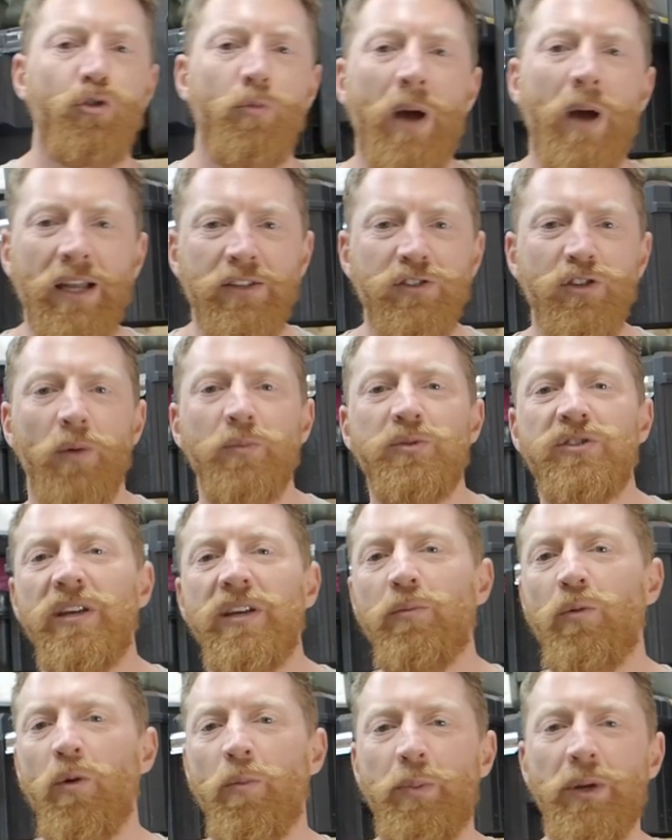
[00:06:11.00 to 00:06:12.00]
my top
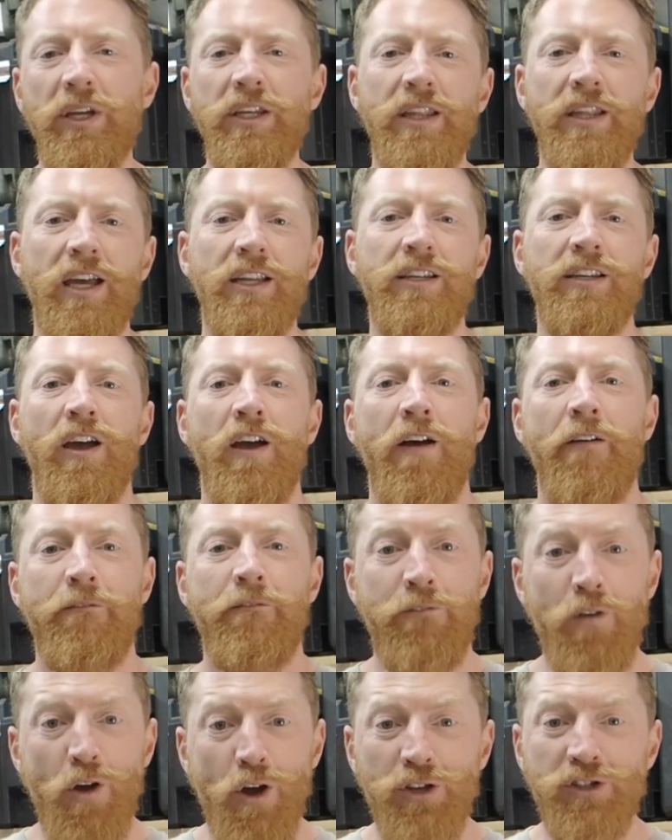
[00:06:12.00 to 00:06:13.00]
tip would be then,
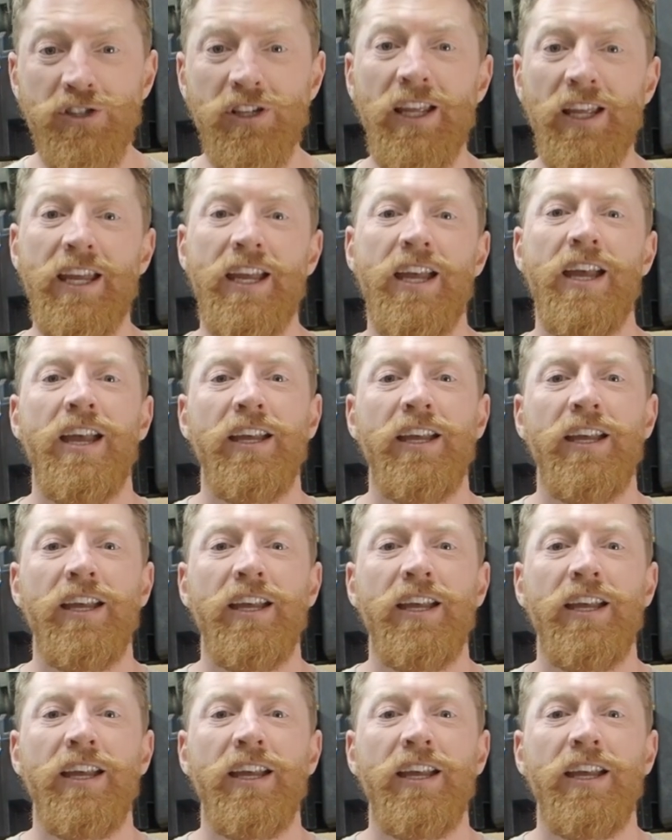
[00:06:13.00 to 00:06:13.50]
firstly,